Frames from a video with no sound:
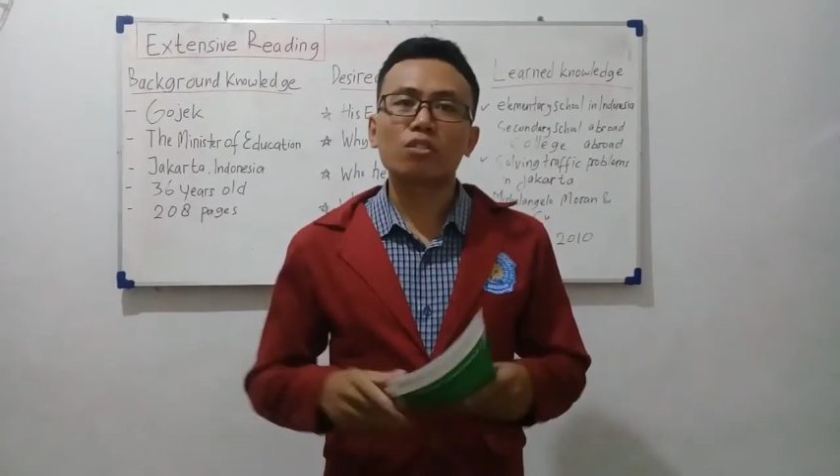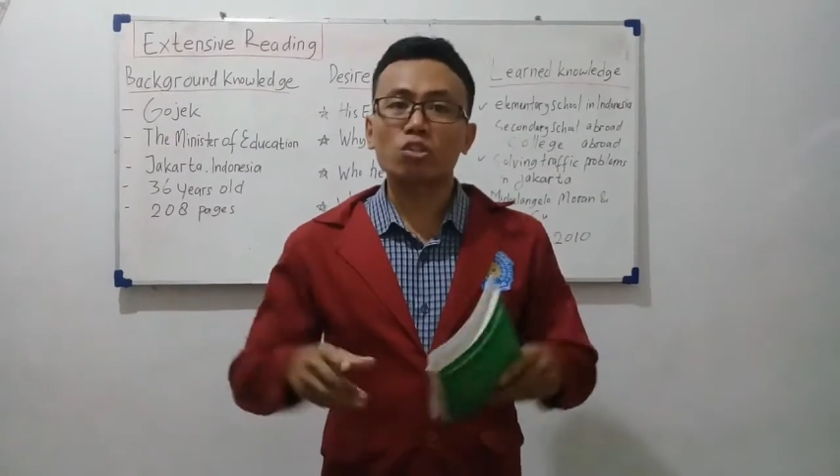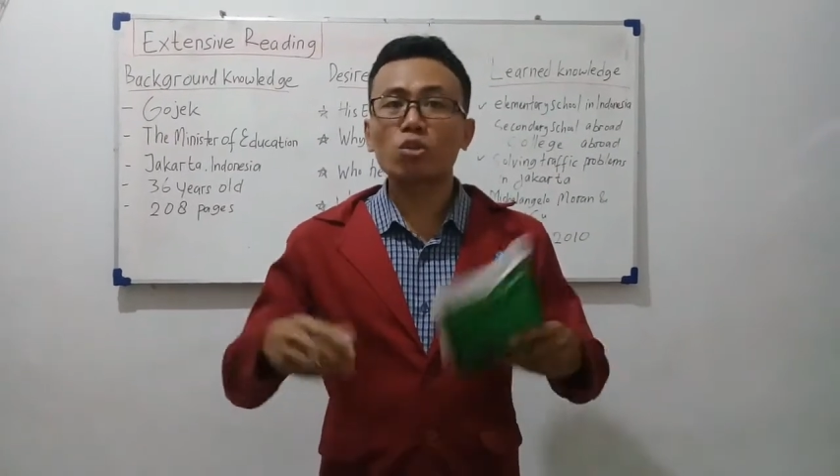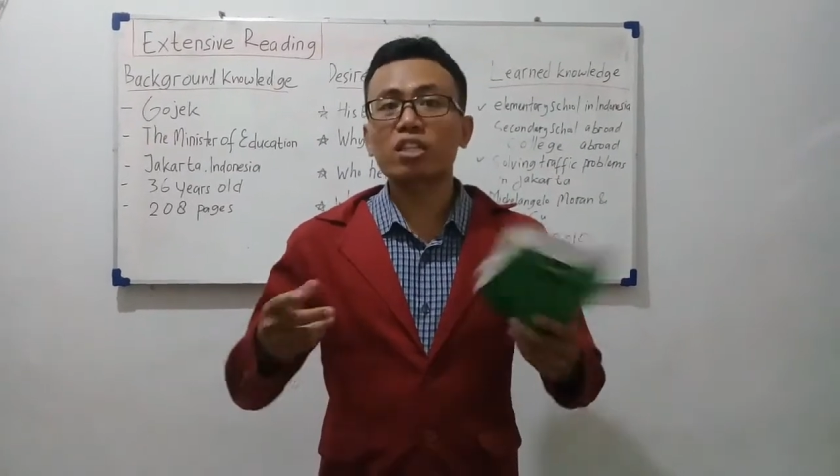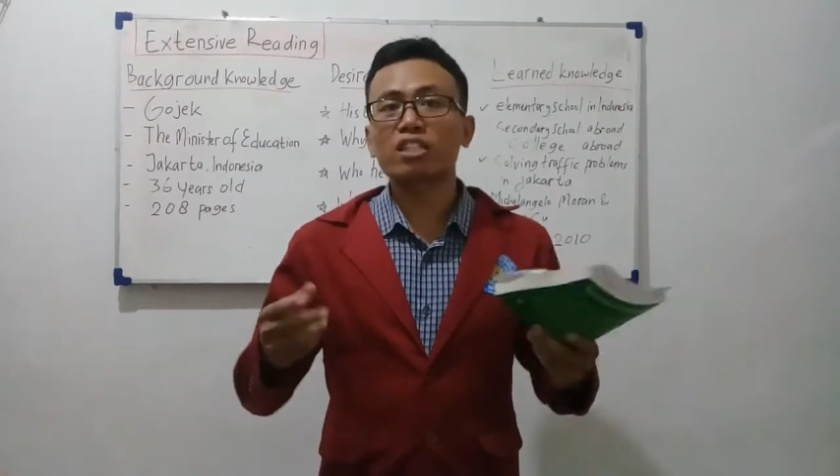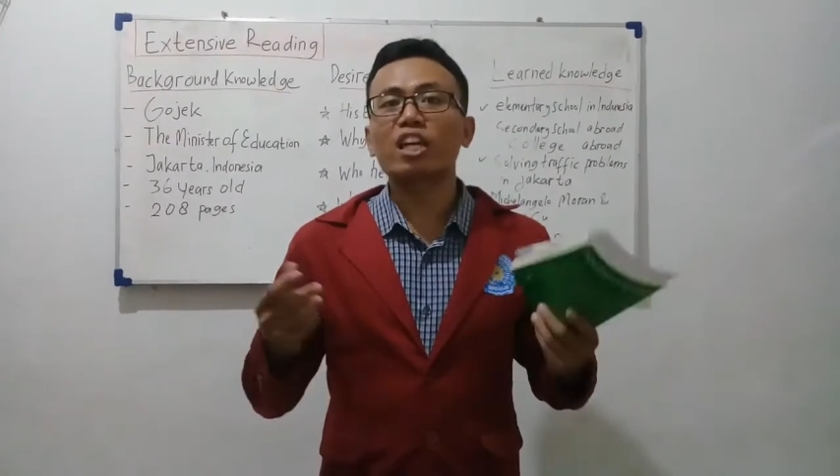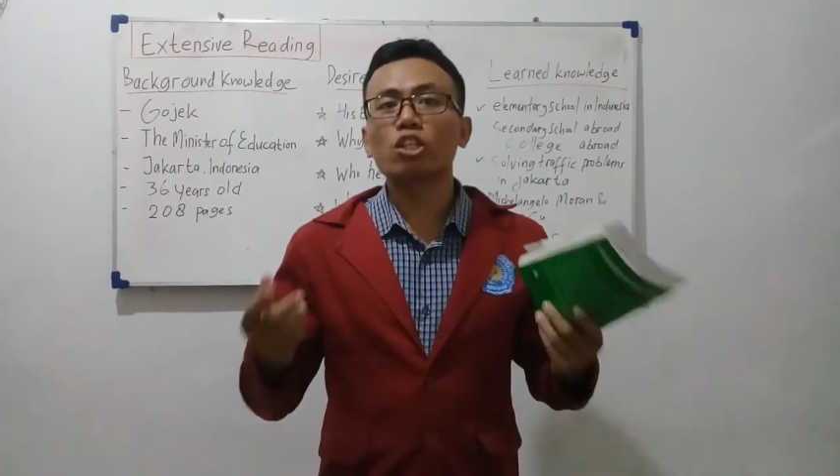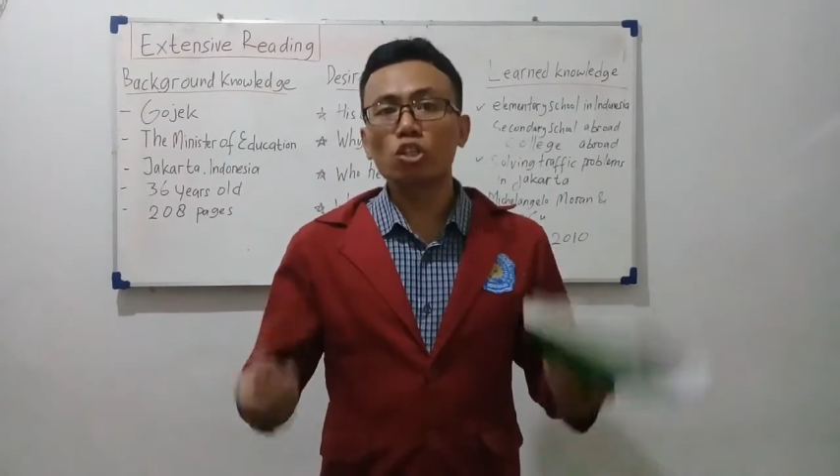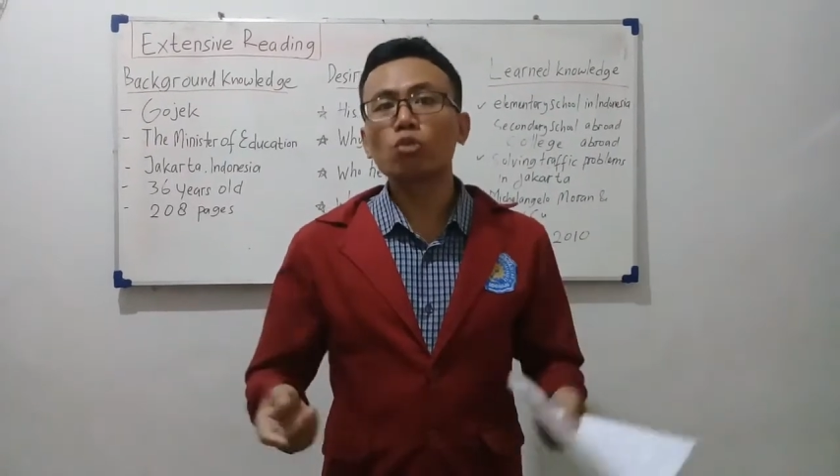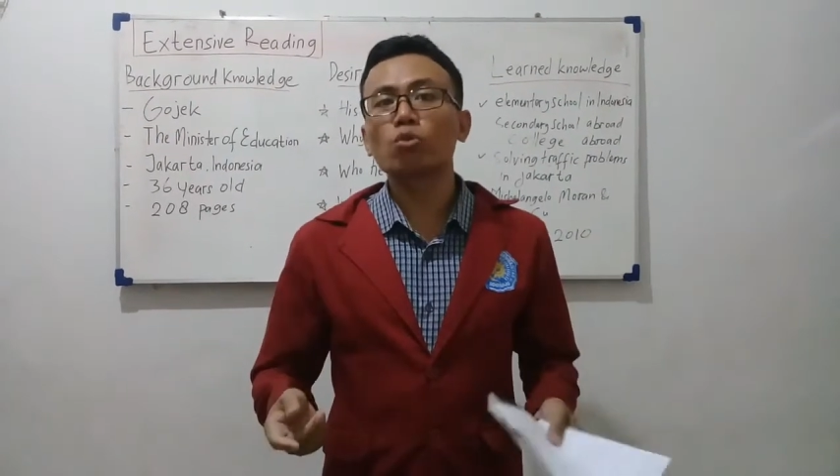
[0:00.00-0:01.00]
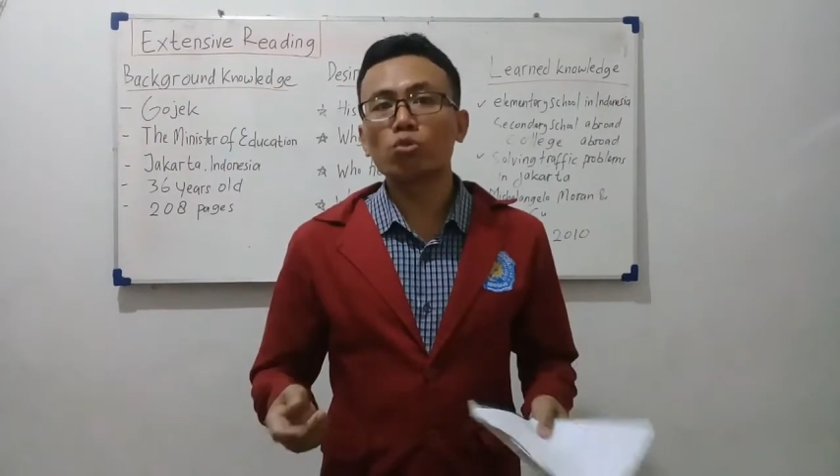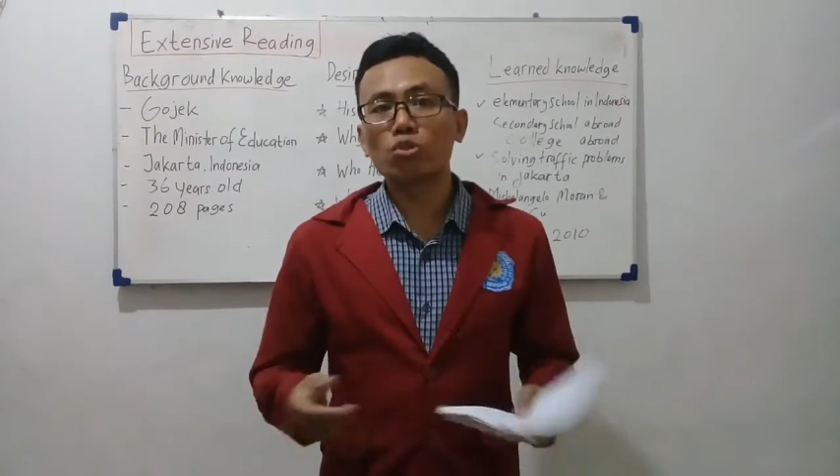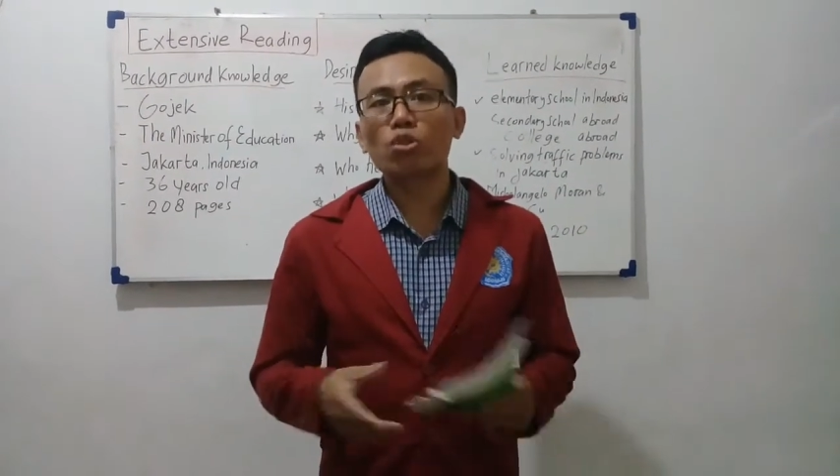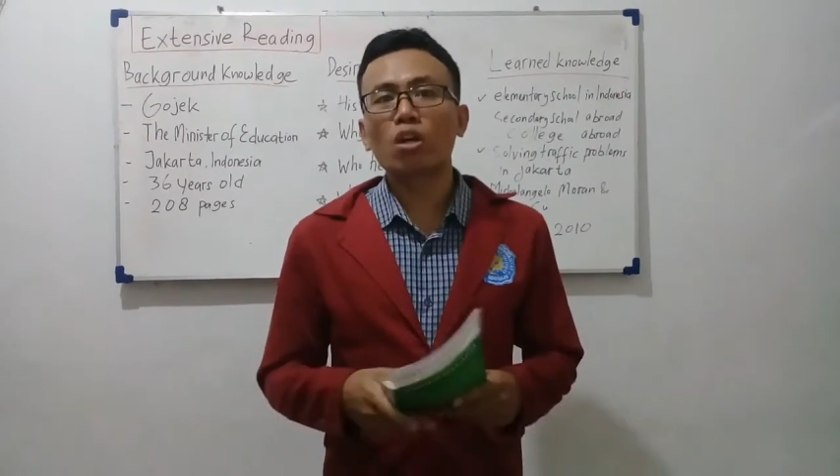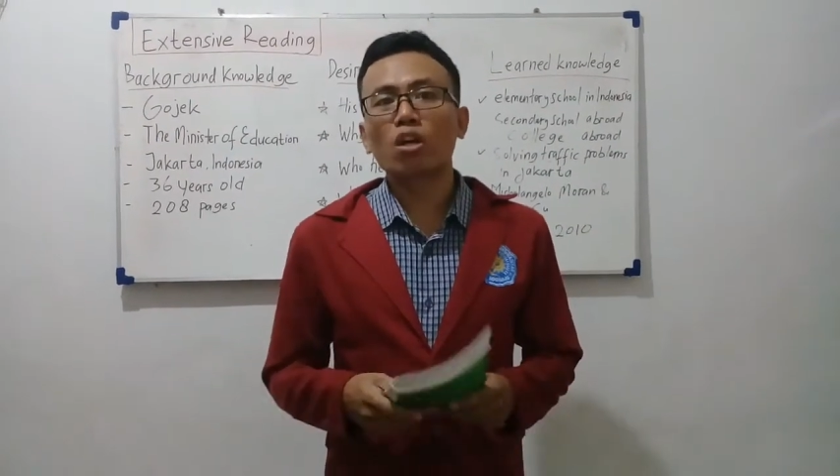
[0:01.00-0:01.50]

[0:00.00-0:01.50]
your students can use